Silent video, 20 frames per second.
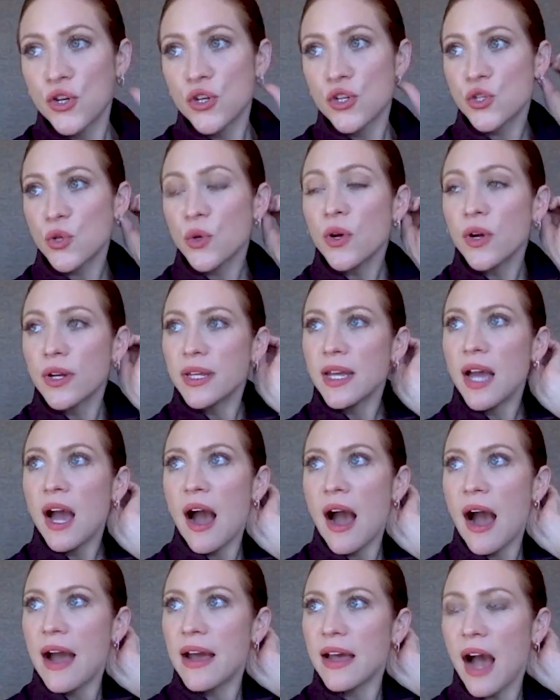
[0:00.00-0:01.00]
Sure.
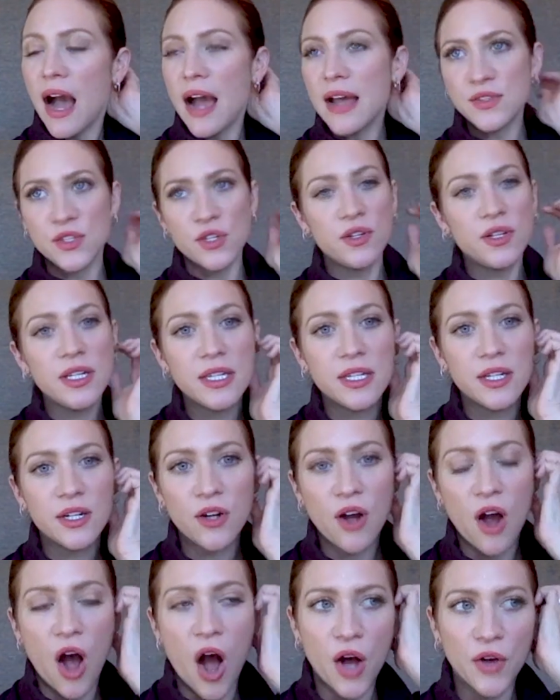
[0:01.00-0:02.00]
Yeah. I, I took a
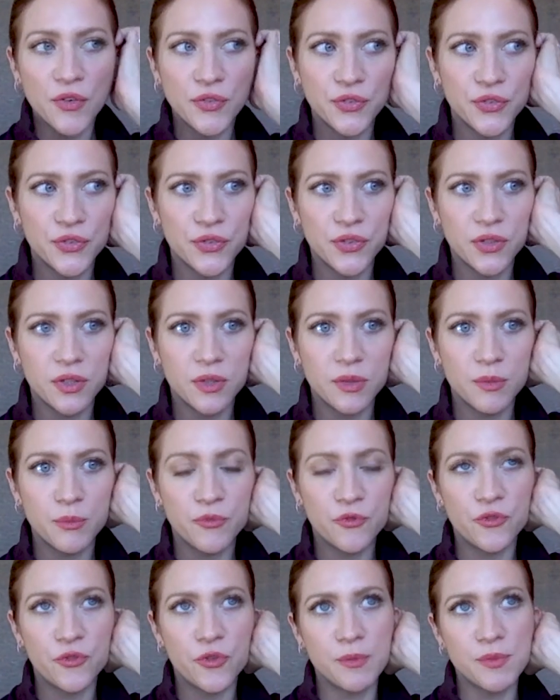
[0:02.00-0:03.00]
year off
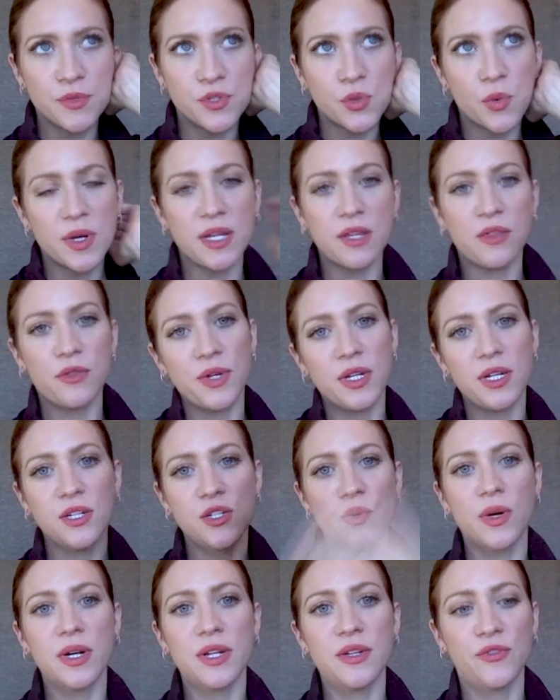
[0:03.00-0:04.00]
from 23
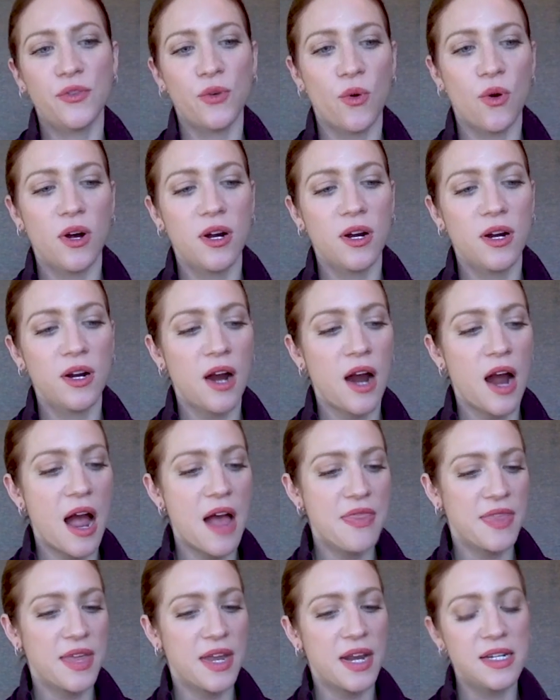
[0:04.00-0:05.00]
to 24,
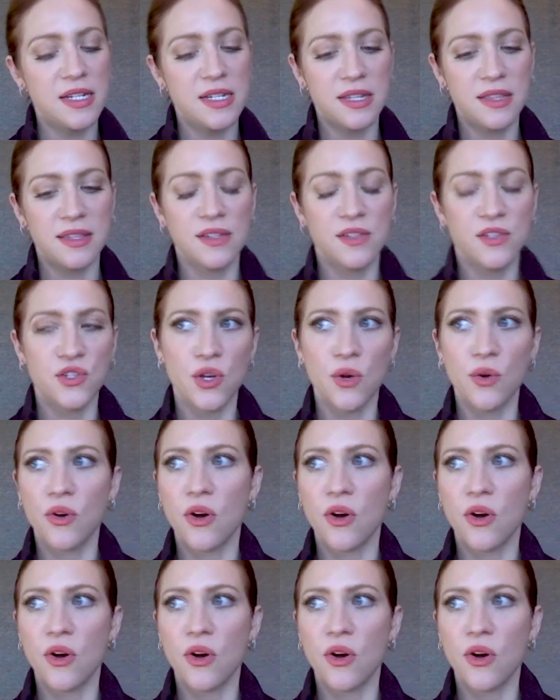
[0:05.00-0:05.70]
and then I did this show